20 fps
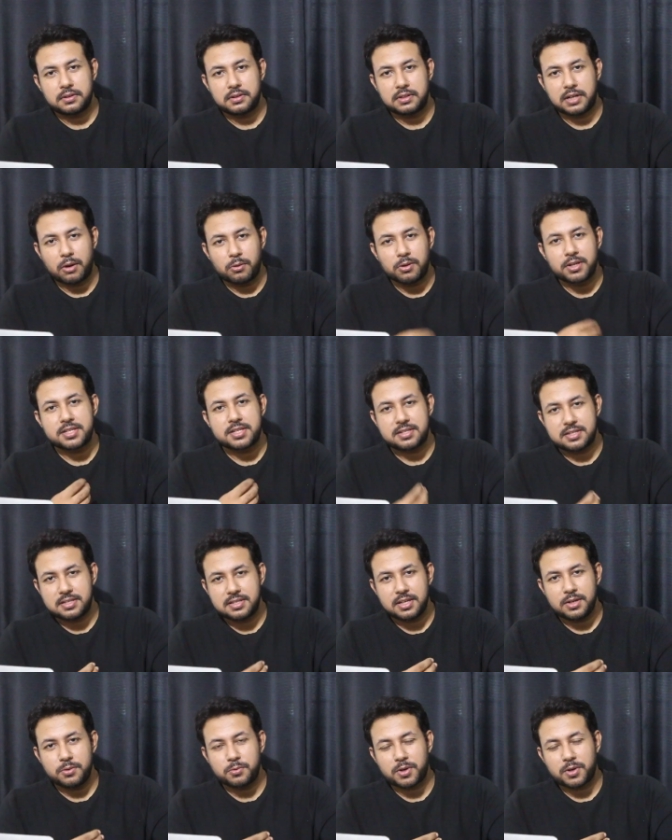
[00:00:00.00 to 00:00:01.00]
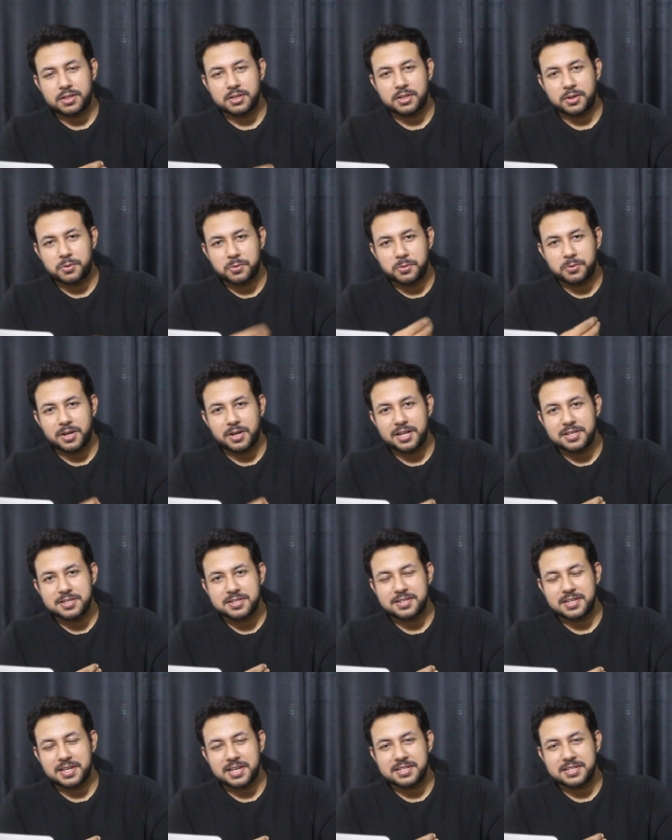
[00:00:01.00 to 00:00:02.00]
Now let's see what the Quran
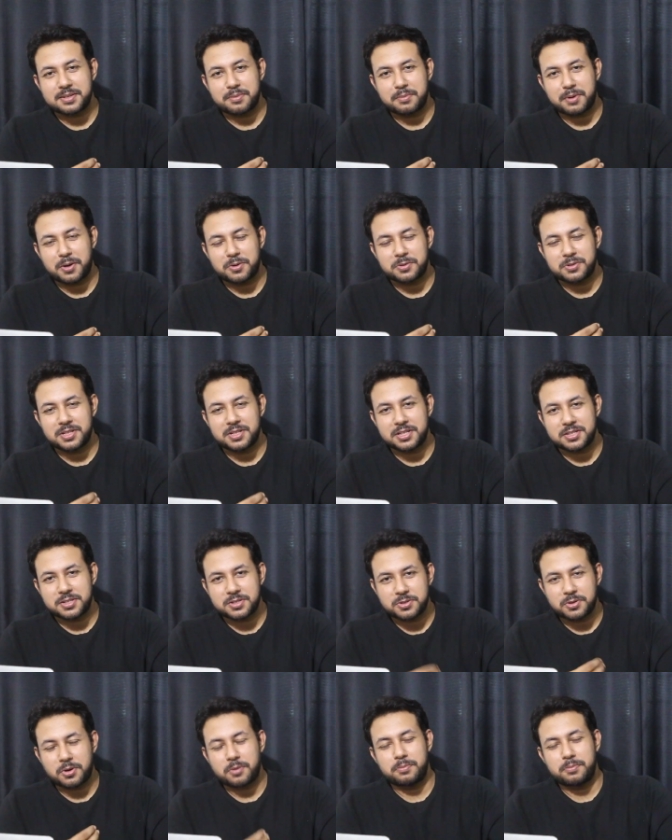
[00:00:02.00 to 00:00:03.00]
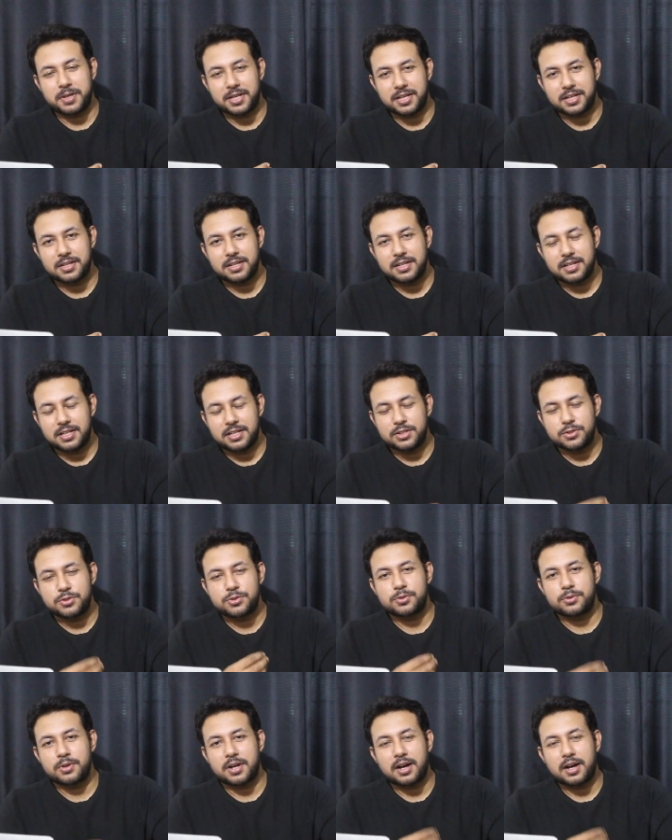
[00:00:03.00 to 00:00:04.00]
says about this topic in
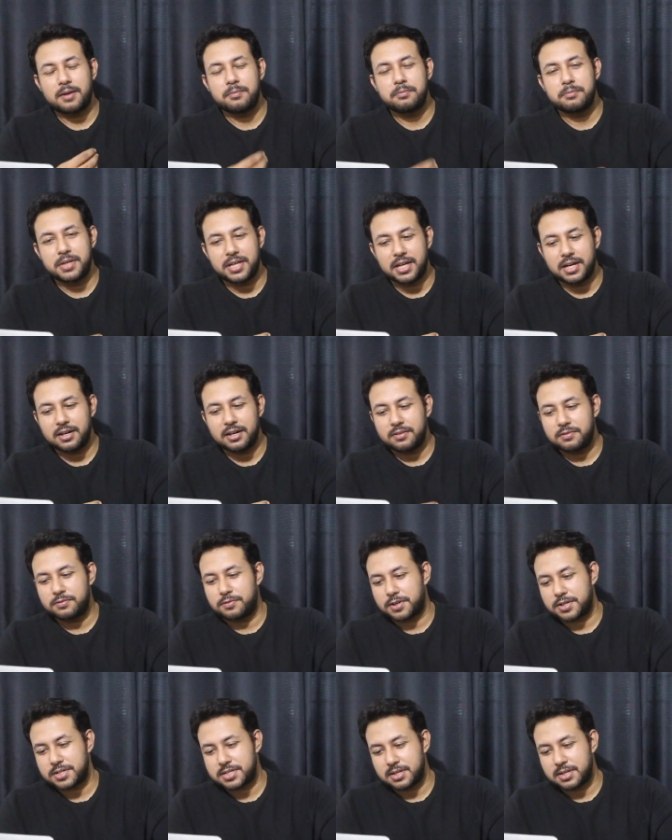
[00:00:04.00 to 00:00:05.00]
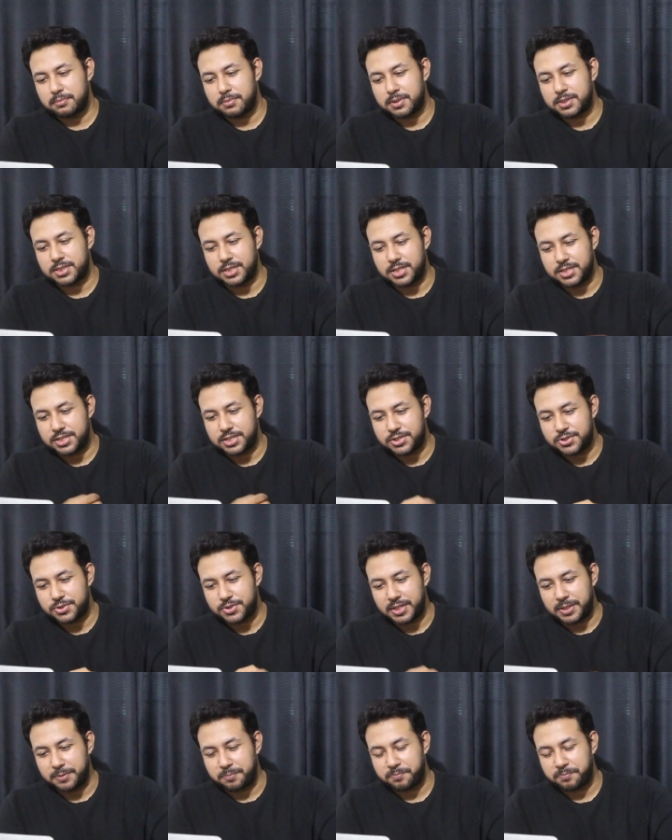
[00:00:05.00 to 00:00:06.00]
Surah Ambiya, verse number
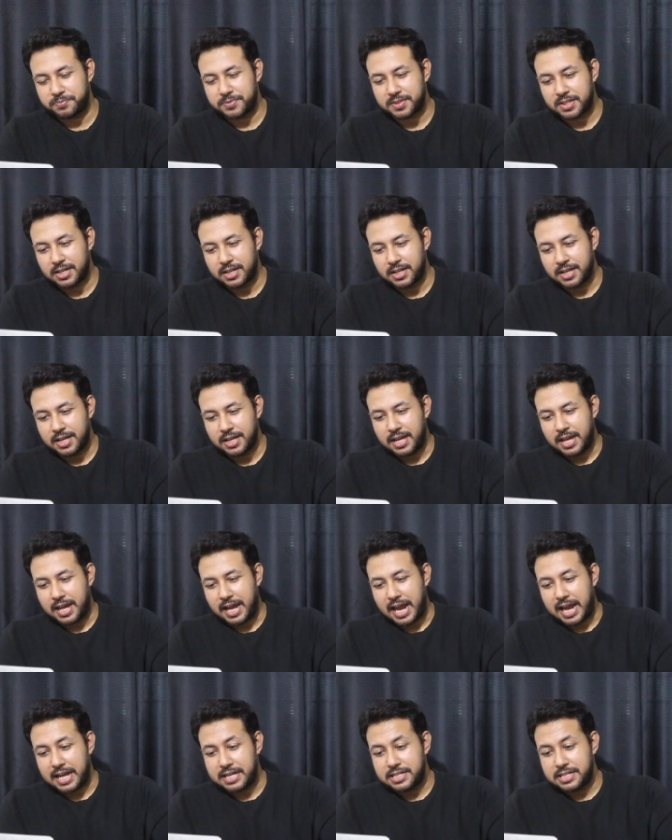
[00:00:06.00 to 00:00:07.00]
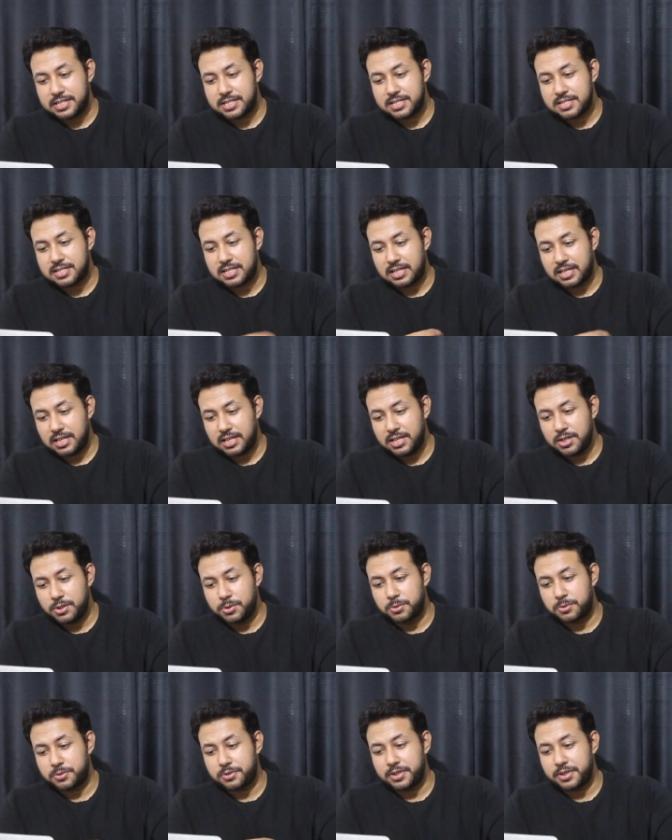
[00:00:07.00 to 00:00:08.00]
33. And it is He
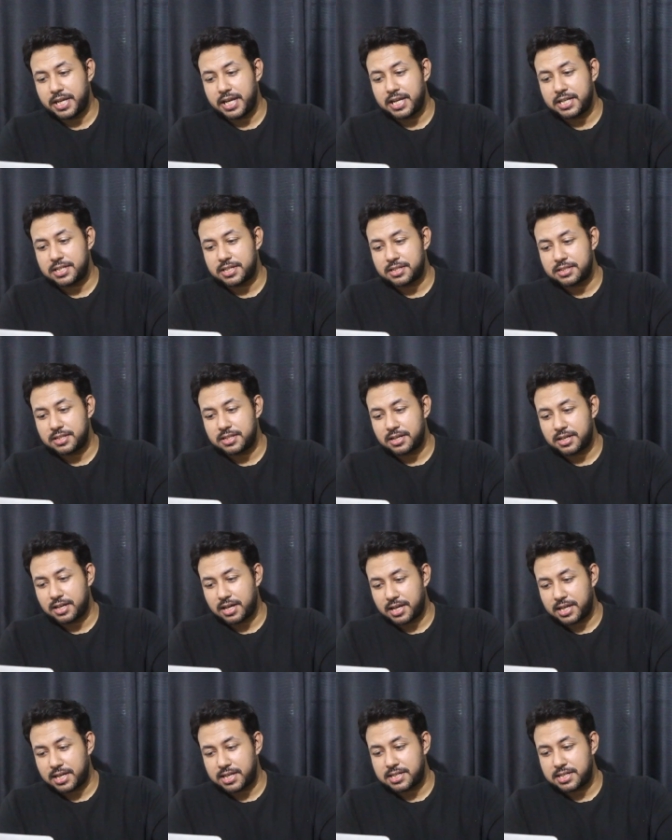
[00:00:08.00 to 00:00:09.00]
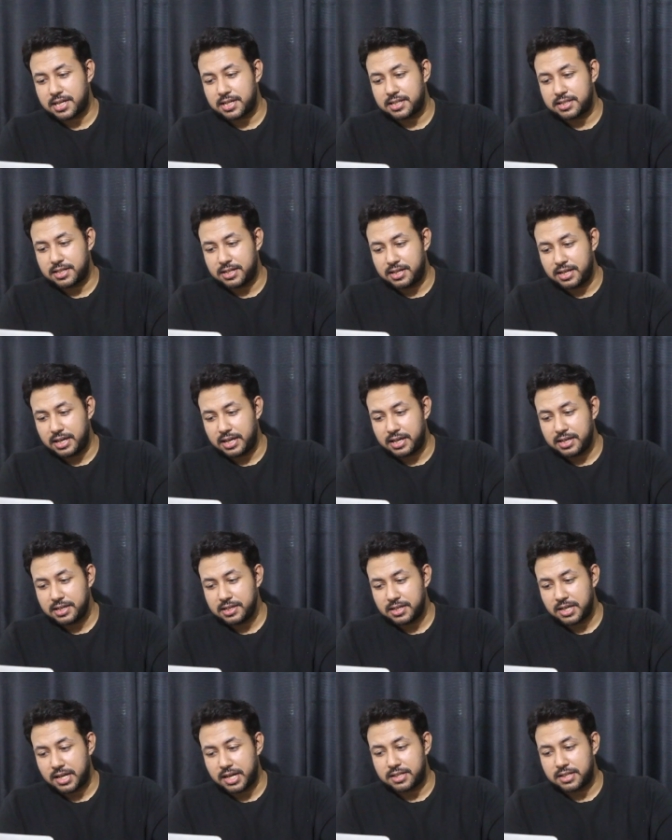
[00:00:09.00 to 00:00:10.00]
who created the night and the
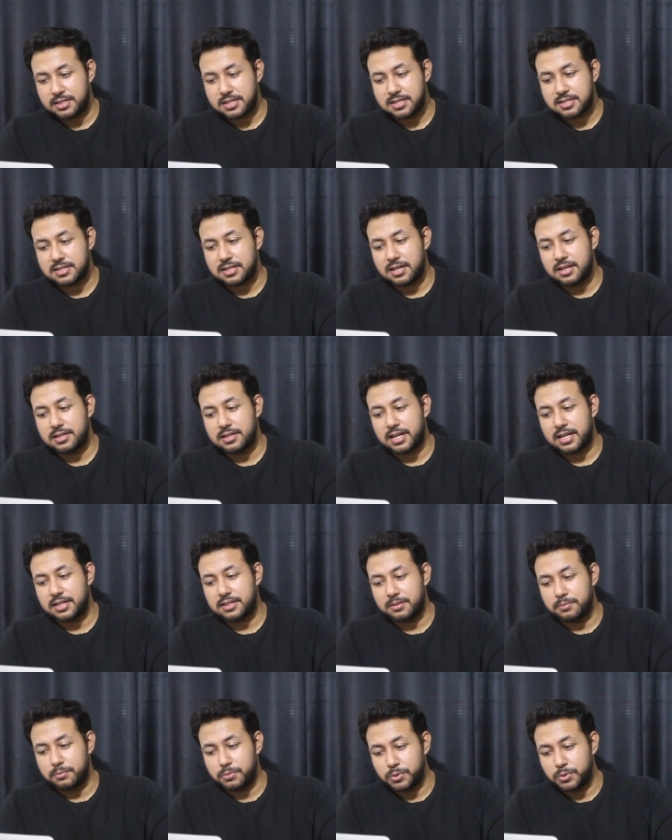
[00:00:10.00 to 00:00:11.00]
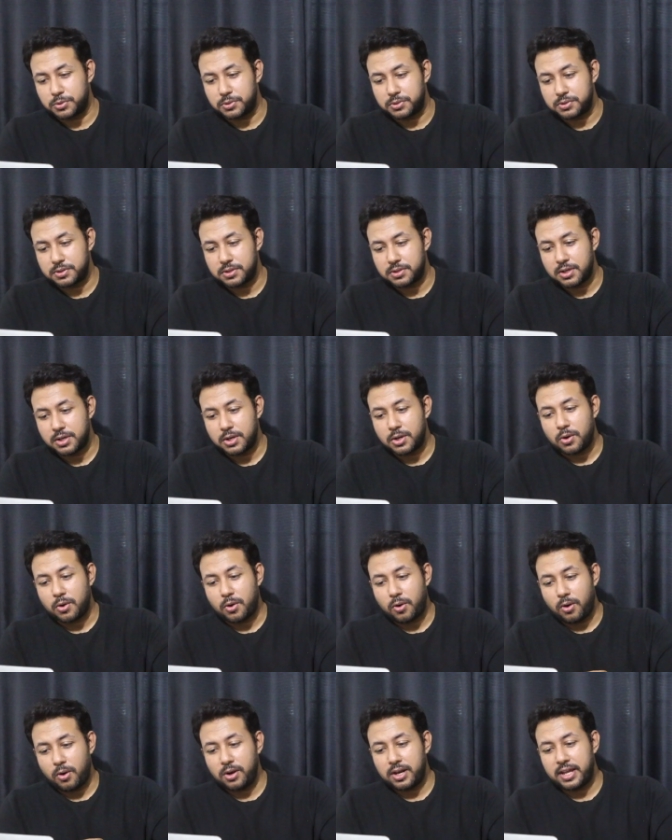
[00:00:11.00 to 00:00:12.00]
day, and the sun and the moon.
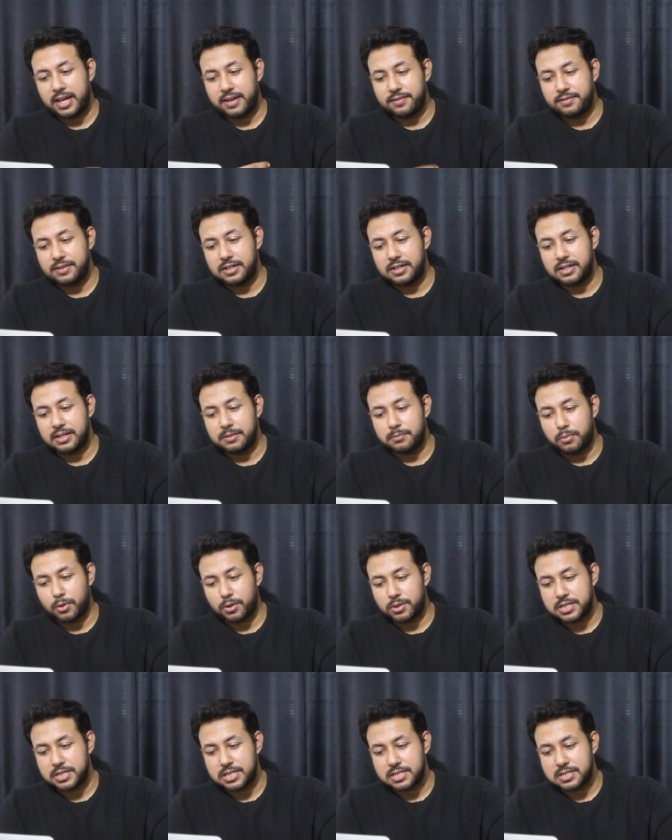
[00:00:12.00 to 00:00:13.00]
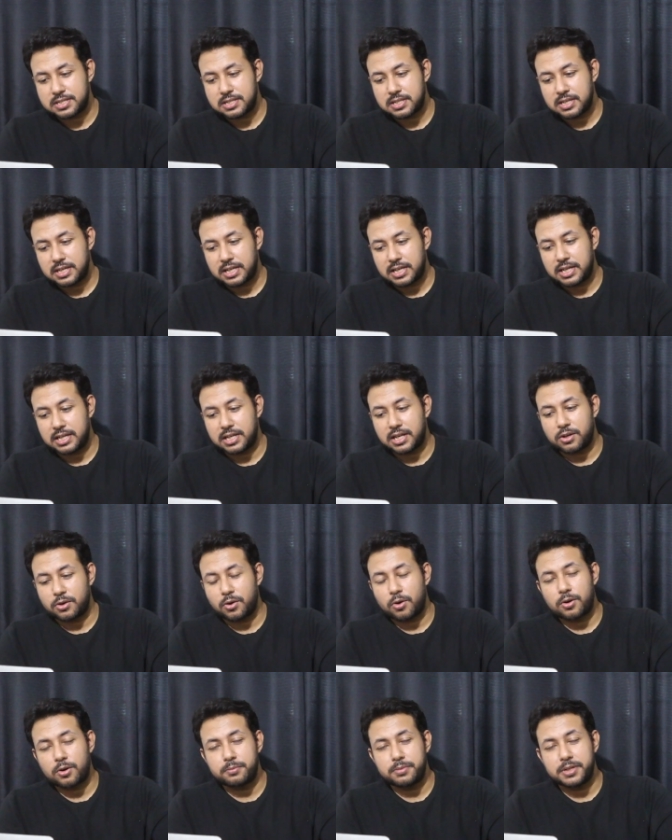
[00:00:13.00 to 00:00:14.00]
All heavenly bodies in an
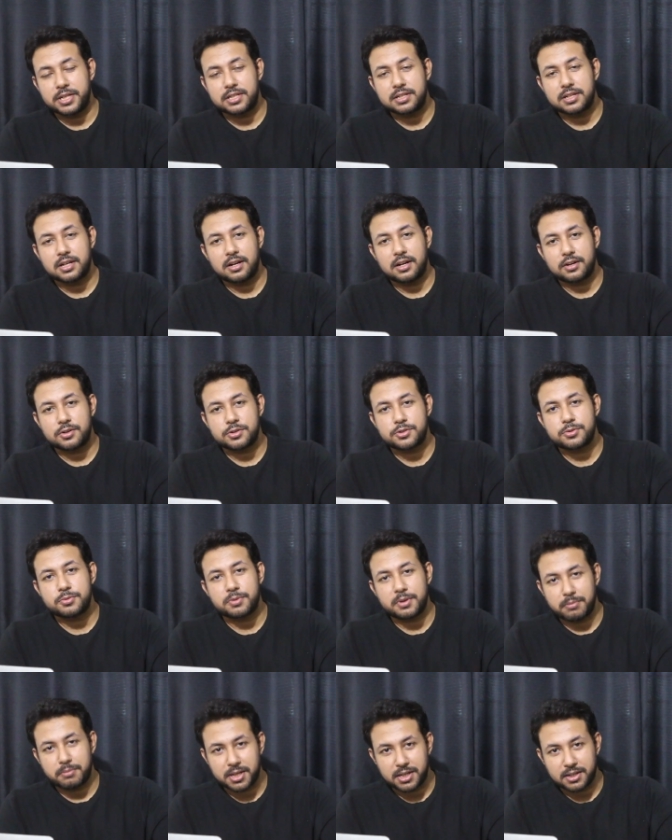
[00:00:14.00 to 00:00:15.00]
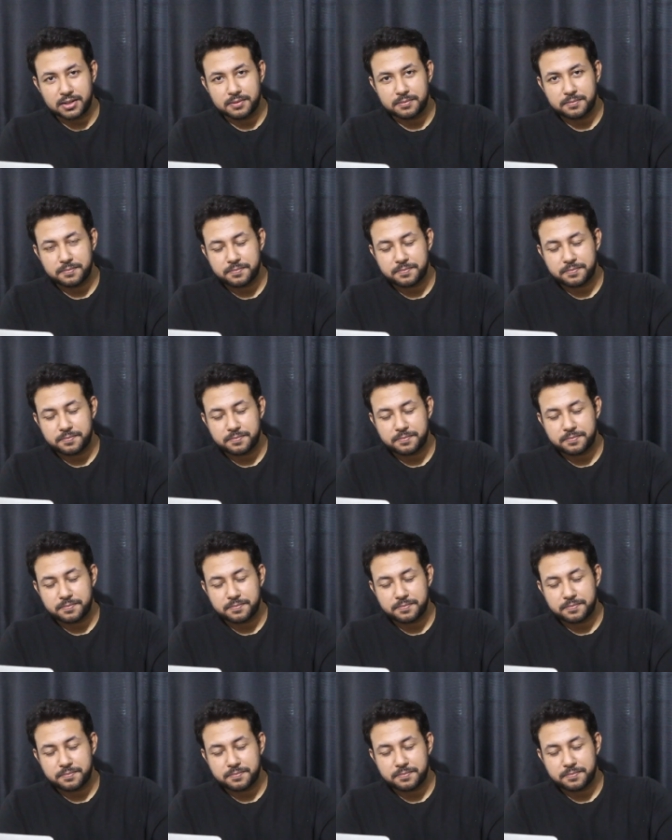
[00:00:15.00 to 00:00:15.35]
orbit are swimming.